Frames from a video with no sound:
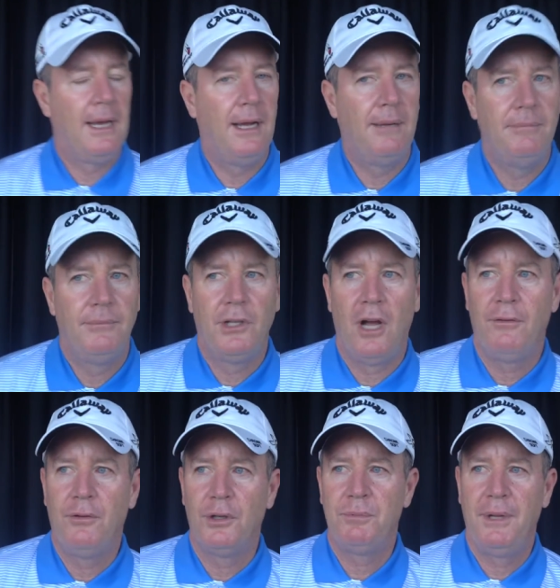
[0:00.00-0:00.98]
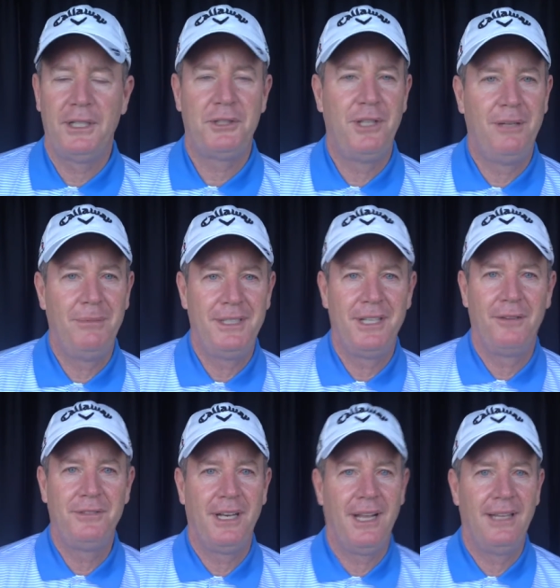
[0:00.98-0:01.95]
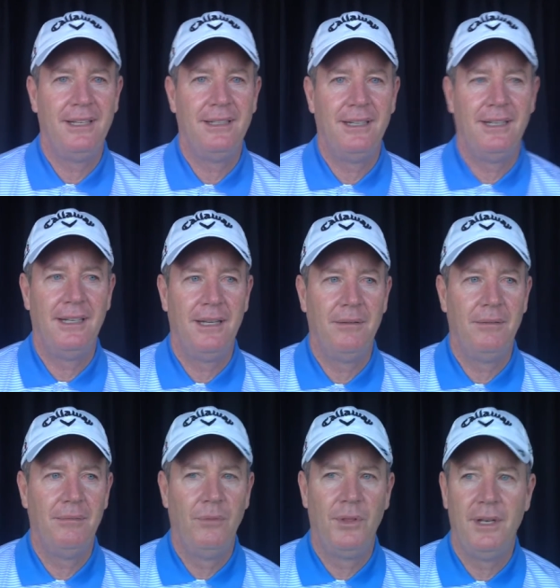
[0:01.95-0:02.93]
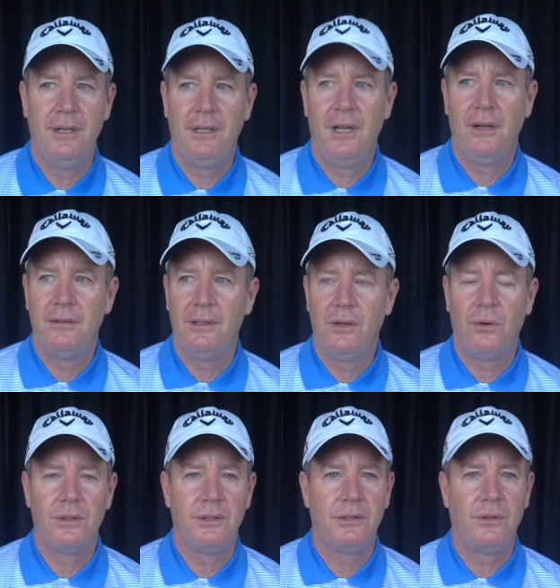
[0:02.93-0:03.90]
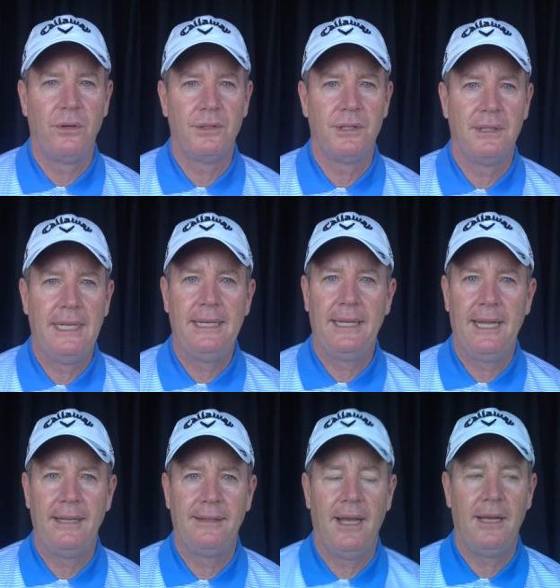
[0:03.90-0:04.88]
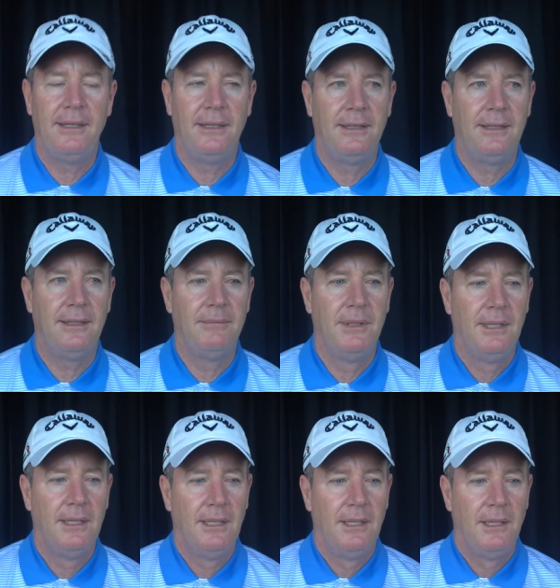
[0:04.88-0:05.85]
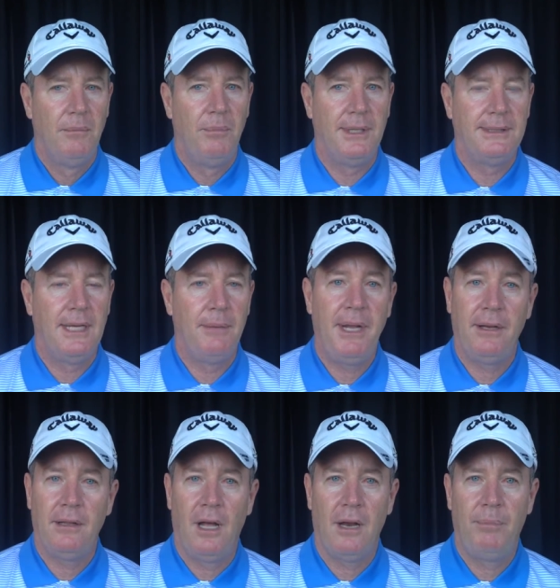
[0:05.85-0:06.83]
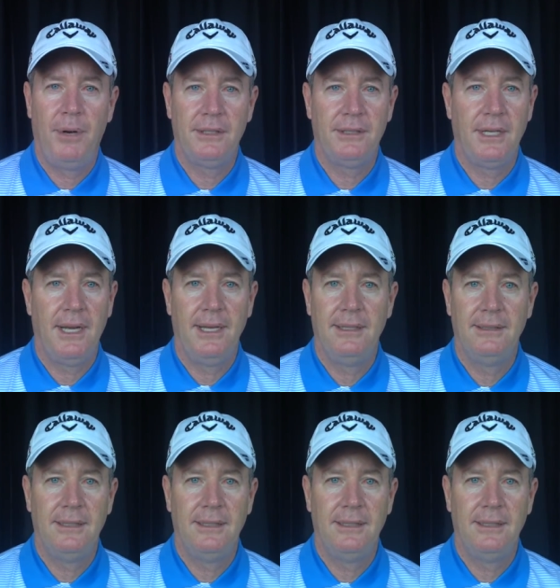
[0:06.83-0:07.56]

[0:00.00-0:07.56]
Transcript: Um, the golf course played extremely tough today. Uh, within, you know, of course, the scores indicate that. Um, but uh, I made a lot of putts today.